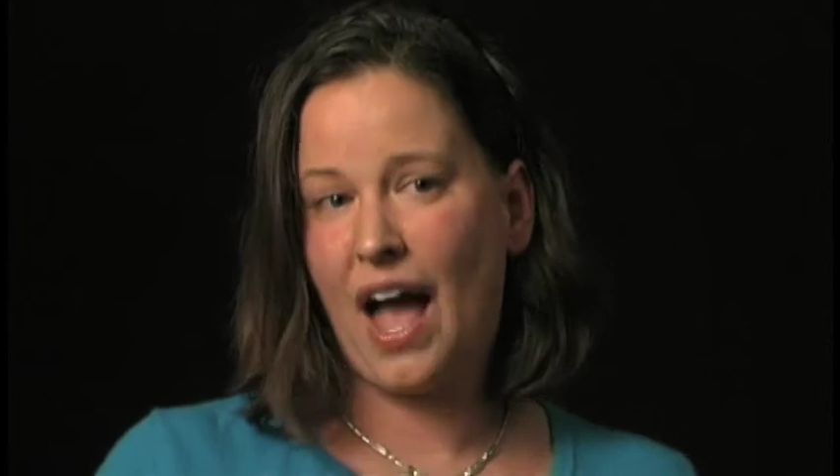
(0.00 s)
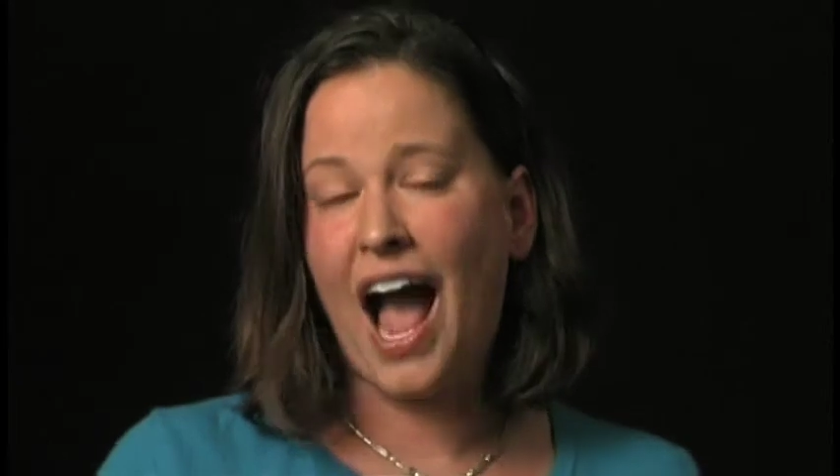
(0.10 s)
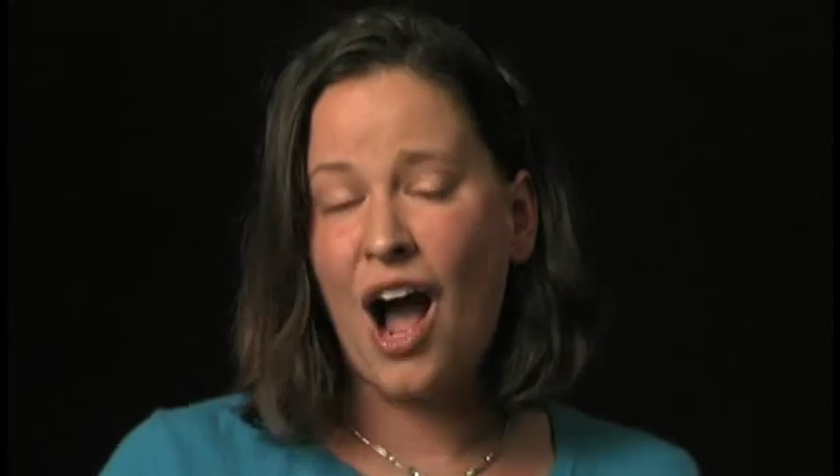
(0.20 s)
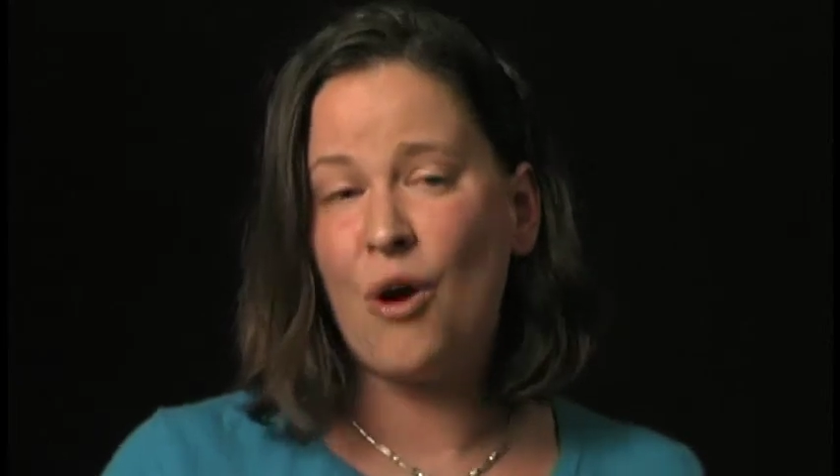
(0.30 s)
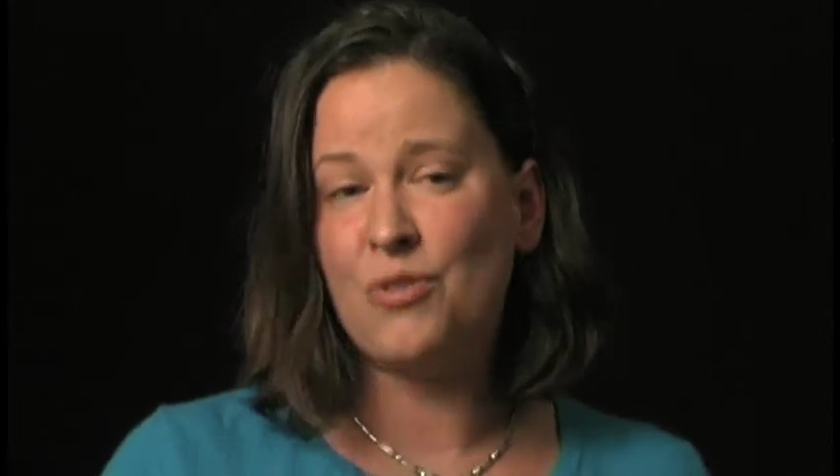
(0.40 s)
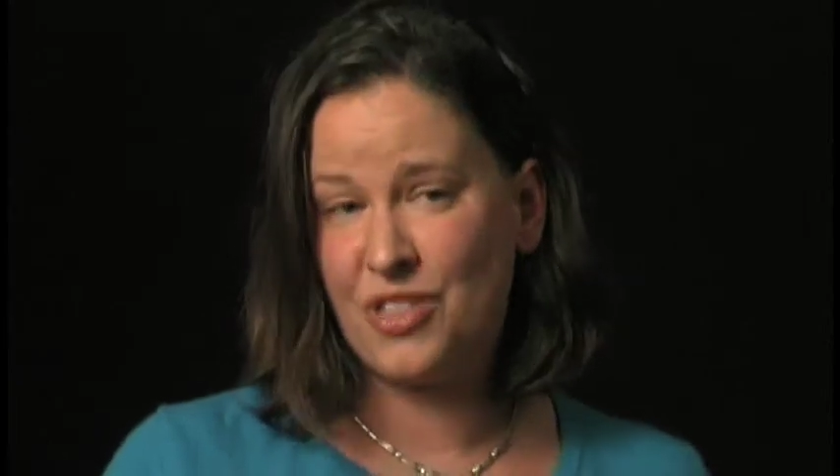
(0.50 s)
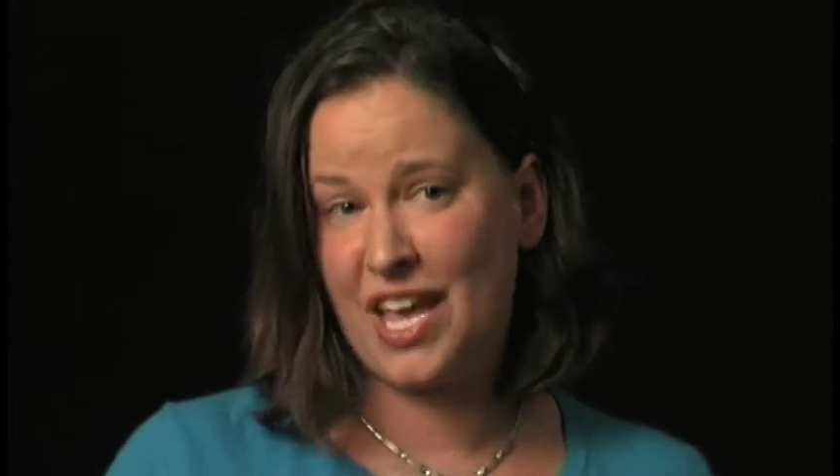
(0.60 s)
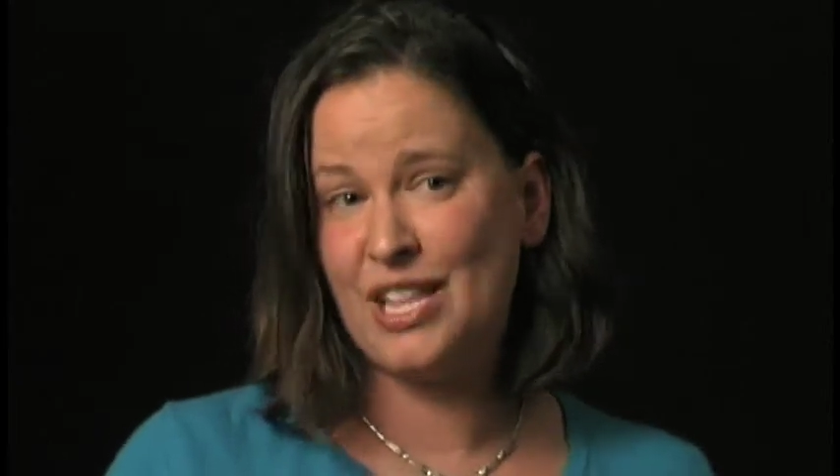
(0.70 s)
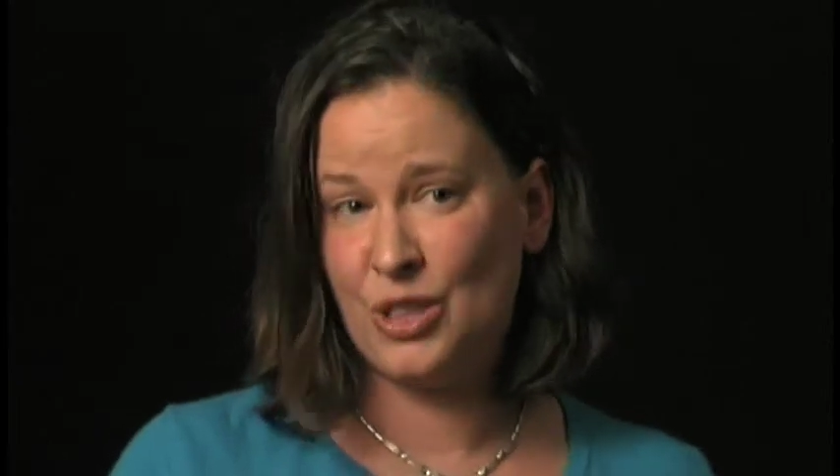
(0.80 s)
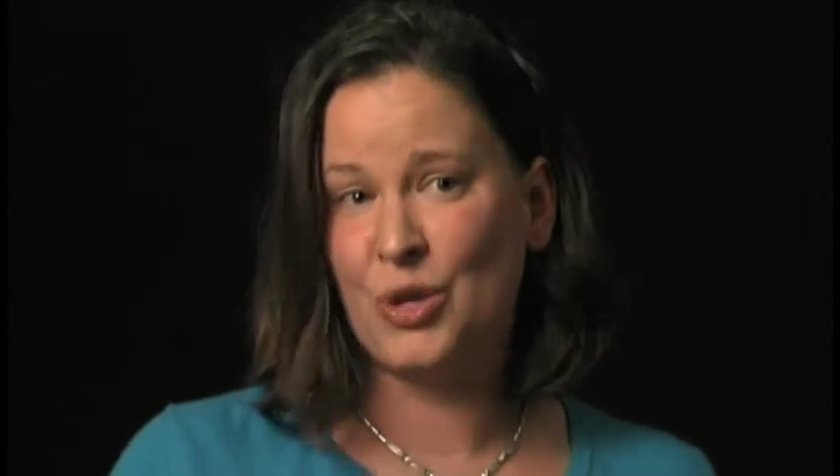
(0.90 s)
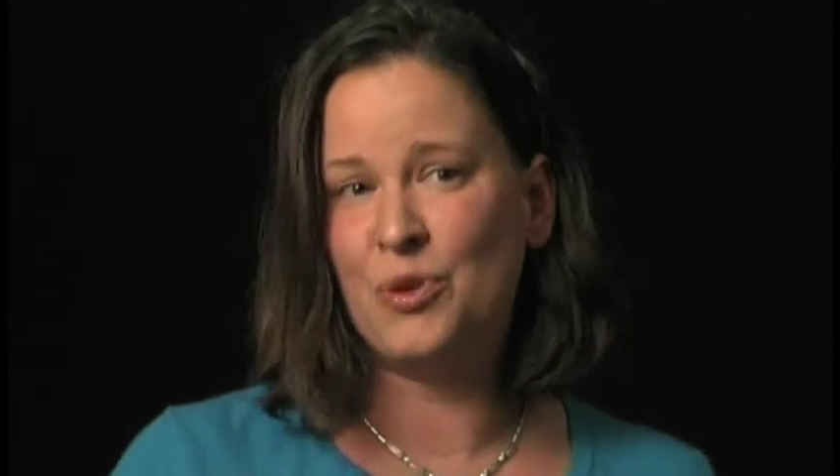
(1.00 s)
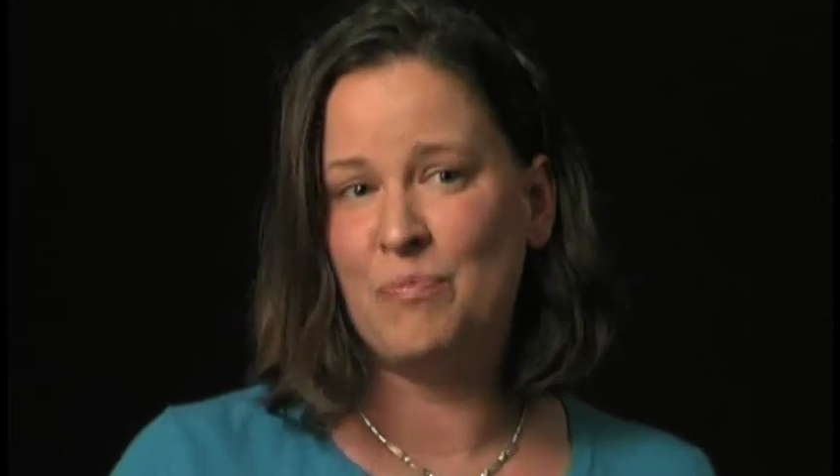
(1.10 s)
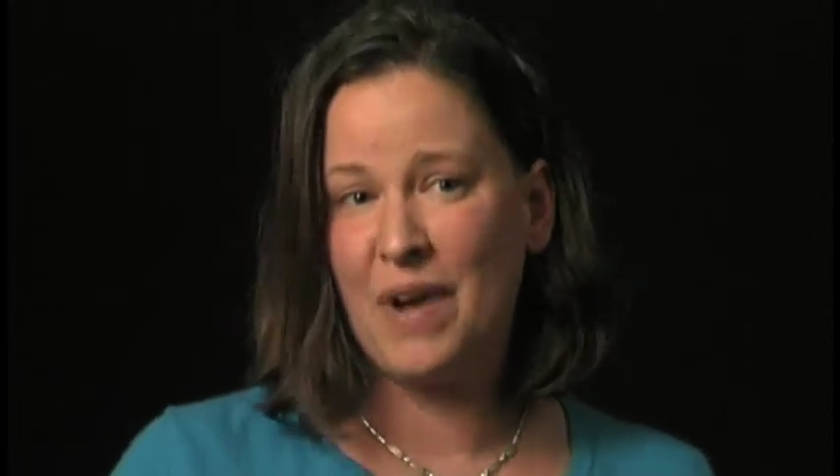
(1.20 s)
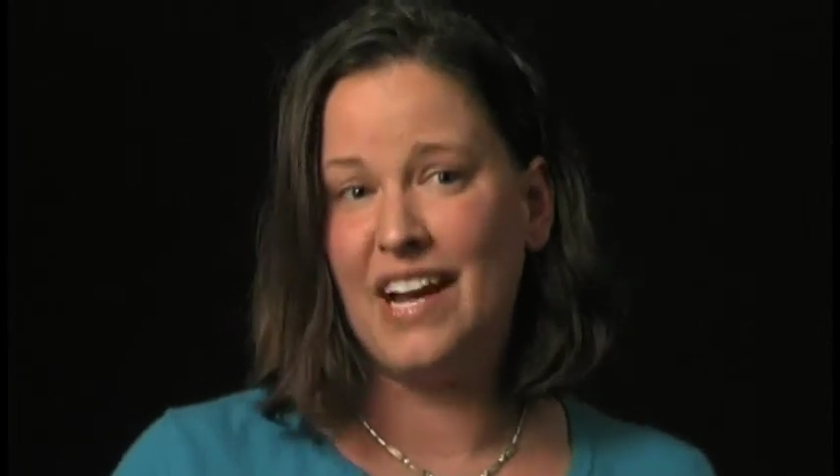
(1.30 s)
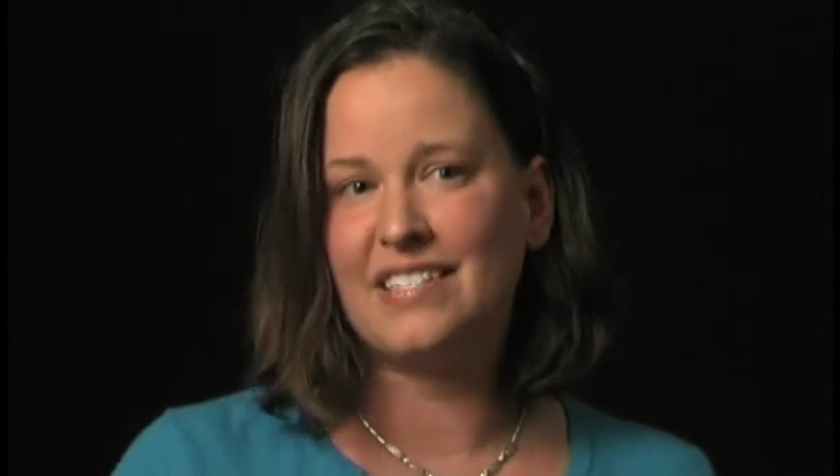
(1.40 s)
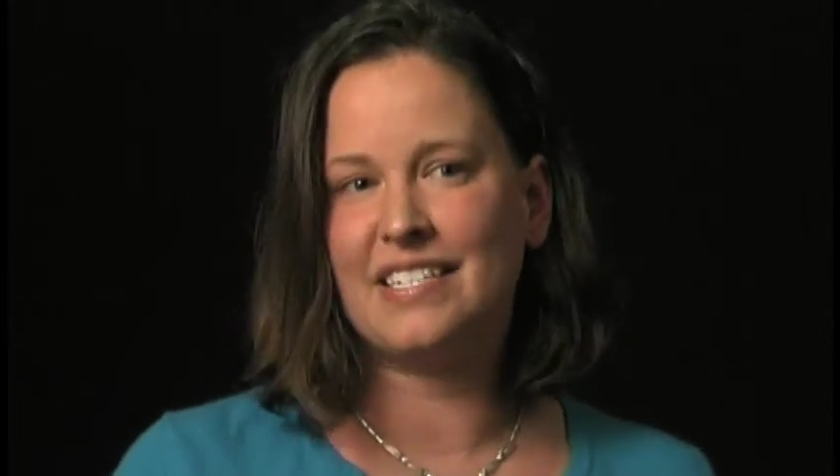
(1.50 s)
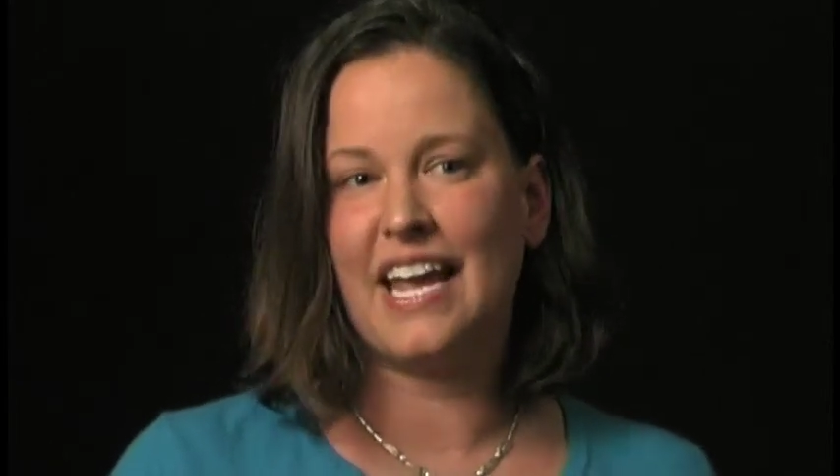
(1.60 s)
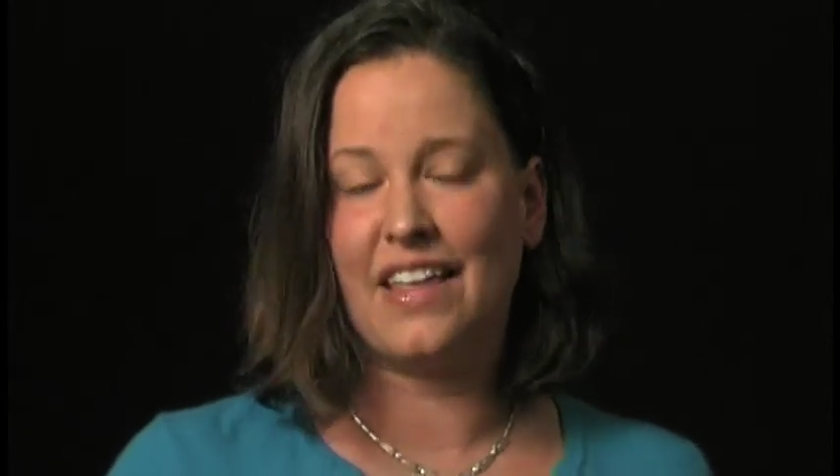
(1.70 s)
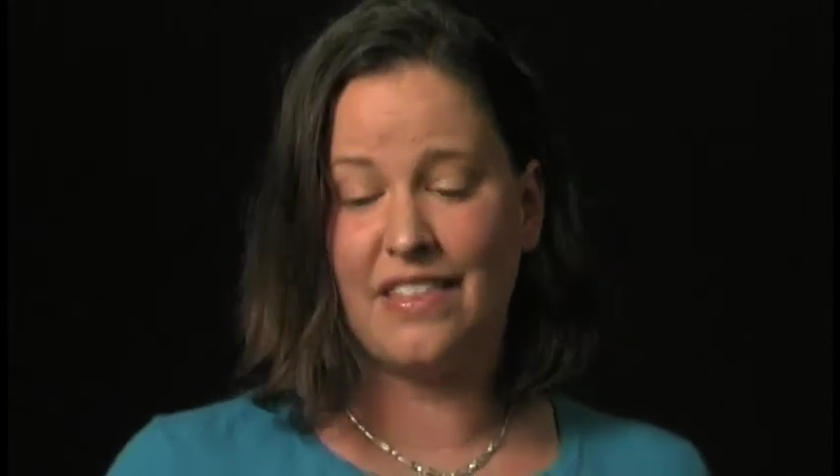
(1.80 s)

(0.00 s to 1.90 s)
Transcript: how they learn best.